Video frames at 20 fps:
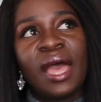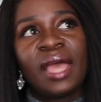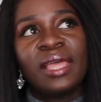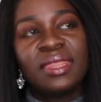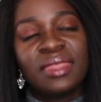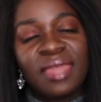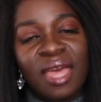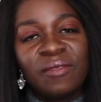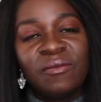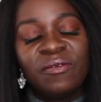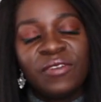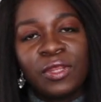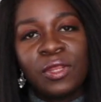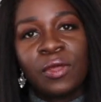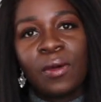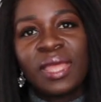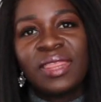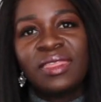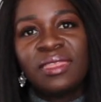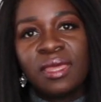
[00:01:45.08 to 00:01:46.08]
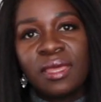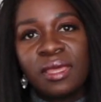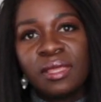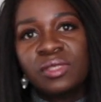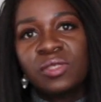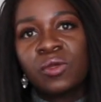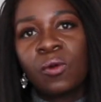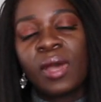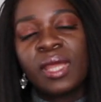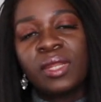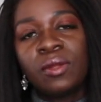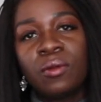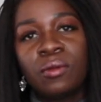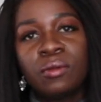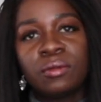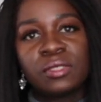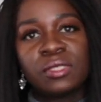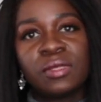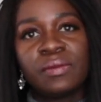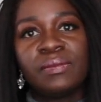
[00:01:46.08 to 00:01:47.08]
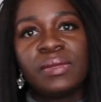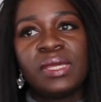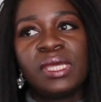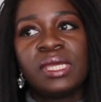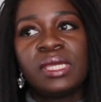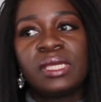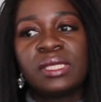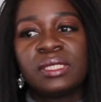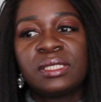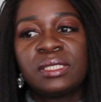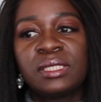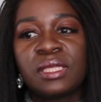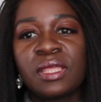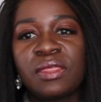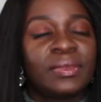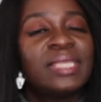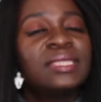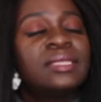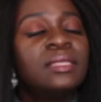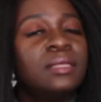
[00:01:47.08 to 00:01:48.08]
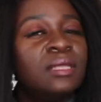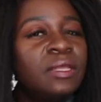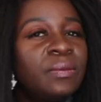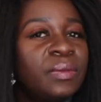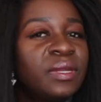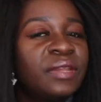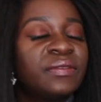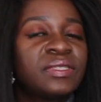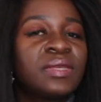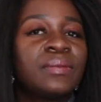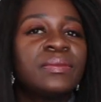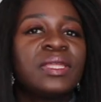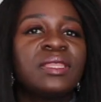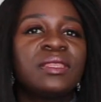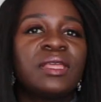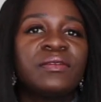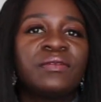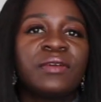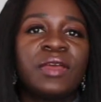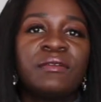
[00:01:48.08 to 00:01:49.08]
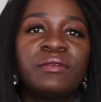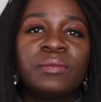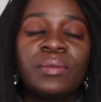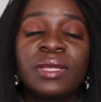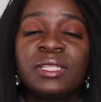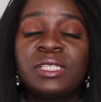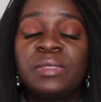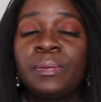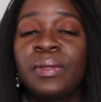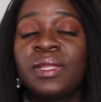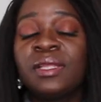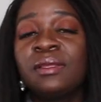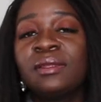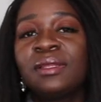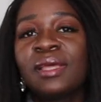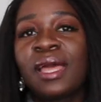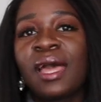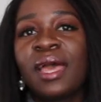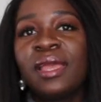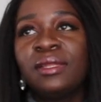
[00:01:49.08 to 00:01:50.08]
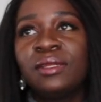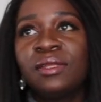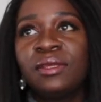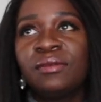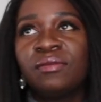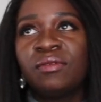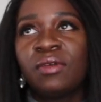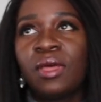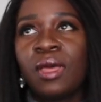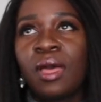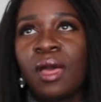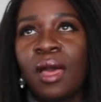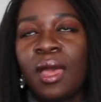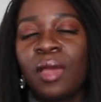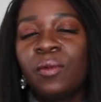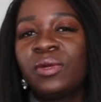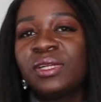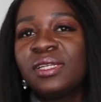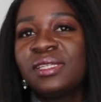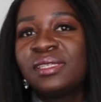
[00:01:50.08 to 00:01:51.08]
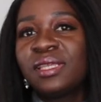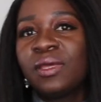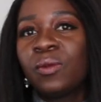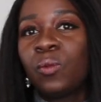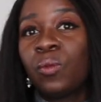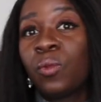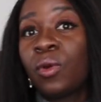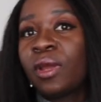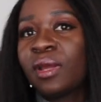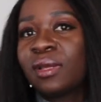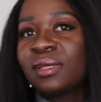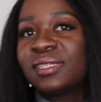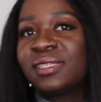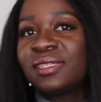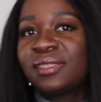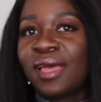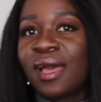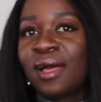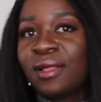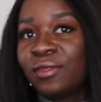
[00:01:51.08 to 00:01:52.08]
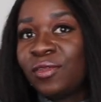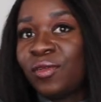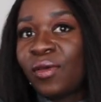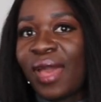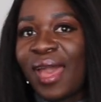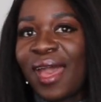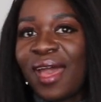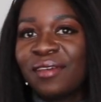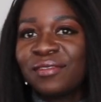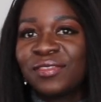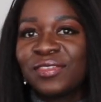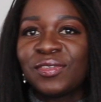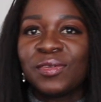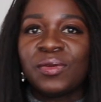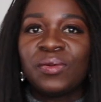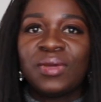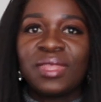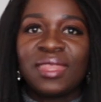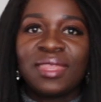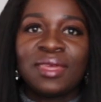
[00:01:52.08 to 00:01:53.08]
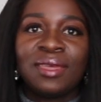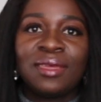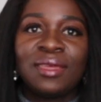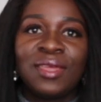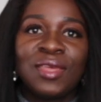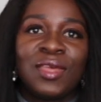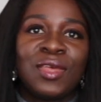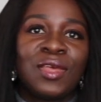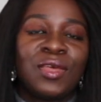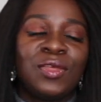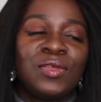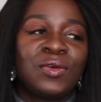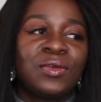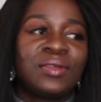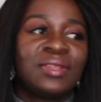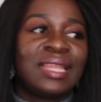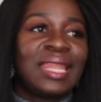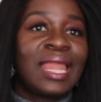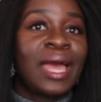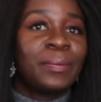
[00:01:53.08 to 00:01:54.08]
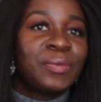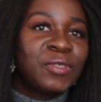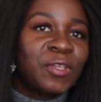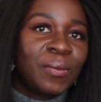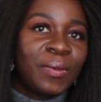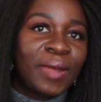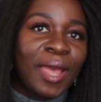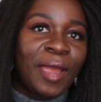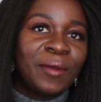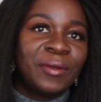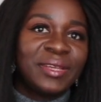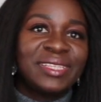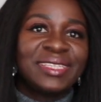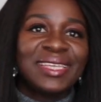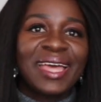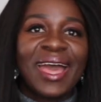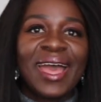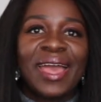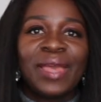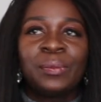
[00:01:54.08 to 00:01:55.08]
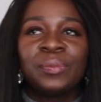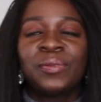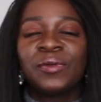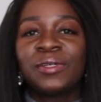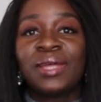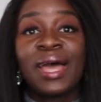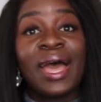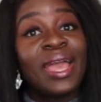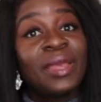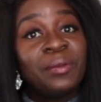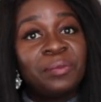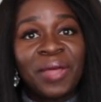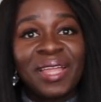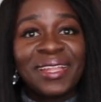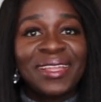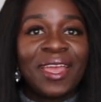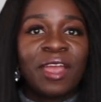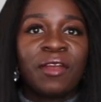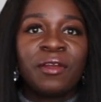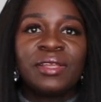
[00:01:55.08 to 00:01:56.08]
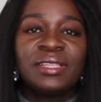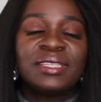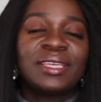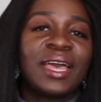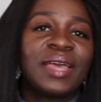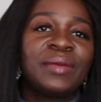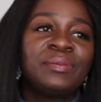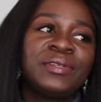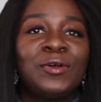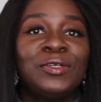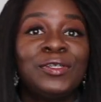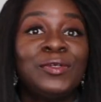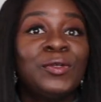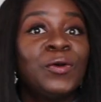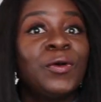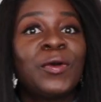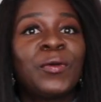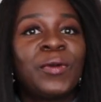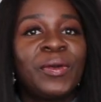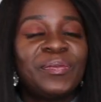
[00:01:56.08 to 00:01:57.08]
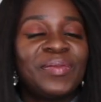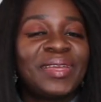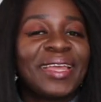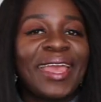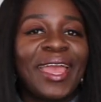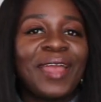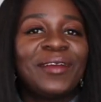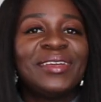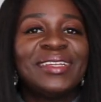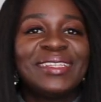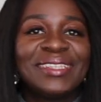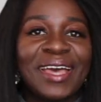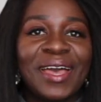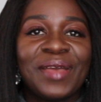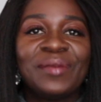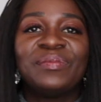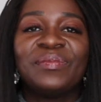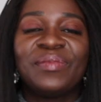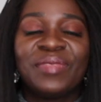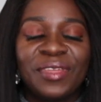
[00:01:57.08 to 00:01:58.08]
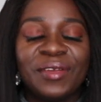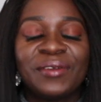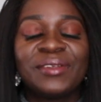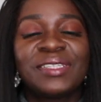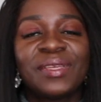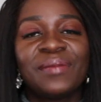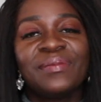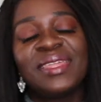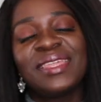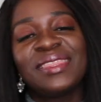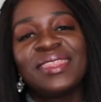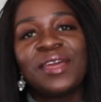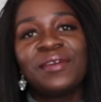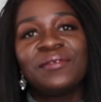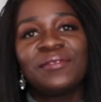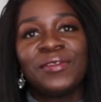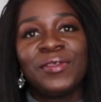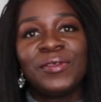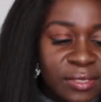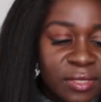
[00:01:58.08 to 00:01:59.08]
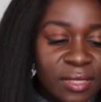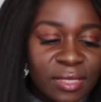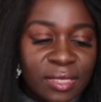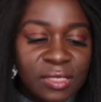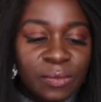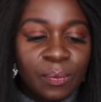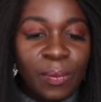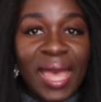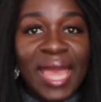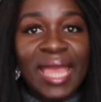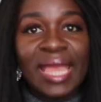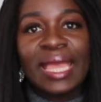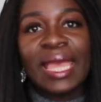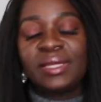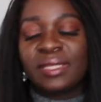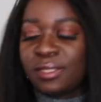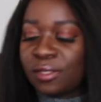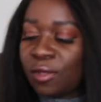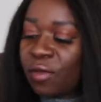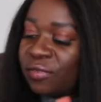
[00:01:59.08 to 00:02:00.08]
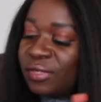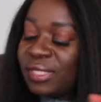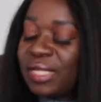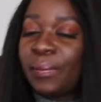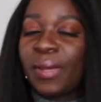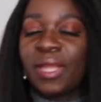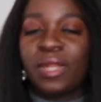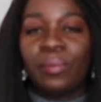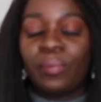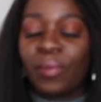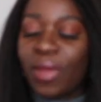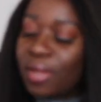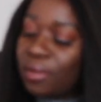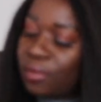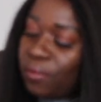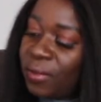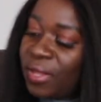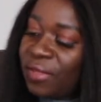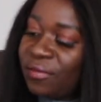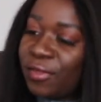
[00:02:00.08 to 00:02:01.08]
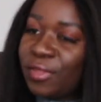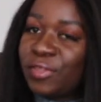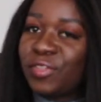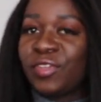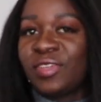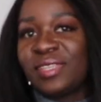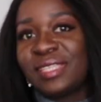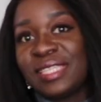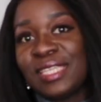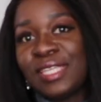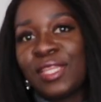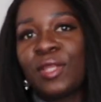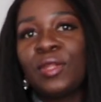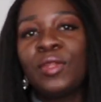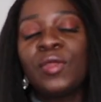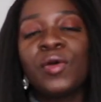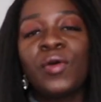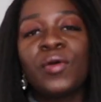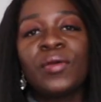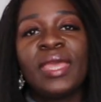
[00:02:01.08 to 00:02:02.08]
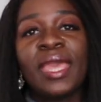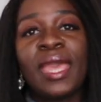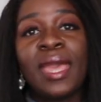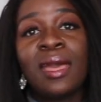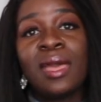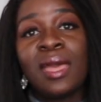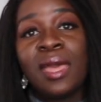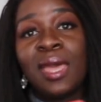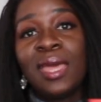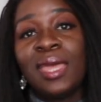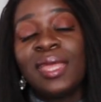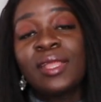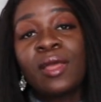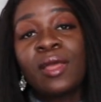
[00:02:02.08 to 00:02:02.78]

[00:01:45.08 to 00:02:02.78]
that video, I think it's quite wholesome because there's a little bit of something there for everybody depending on the kind of, I want to say, work style you have. So whether you're the laptop carrying type or the iPad carrying type or the no equipment carrying type, there's something there for you. So this bag, it's obviously by the brand Loewe, as you can see their logo here. It